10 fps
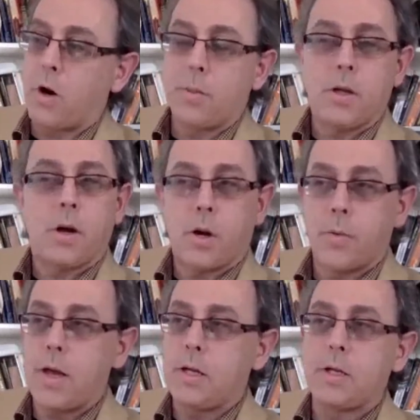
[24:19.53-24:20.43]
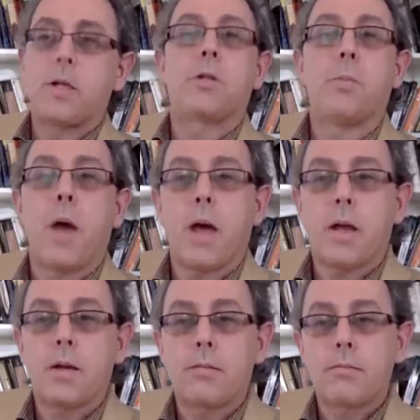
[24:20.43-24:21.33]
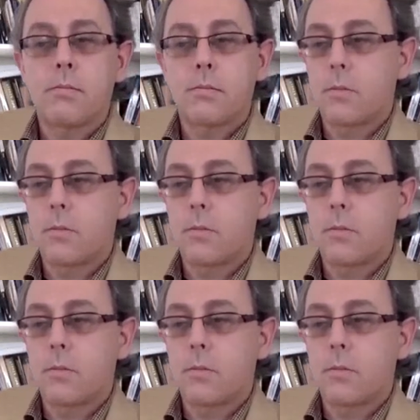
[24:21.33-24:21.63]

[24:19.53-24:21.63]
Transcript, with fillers: are ready to disobey, right?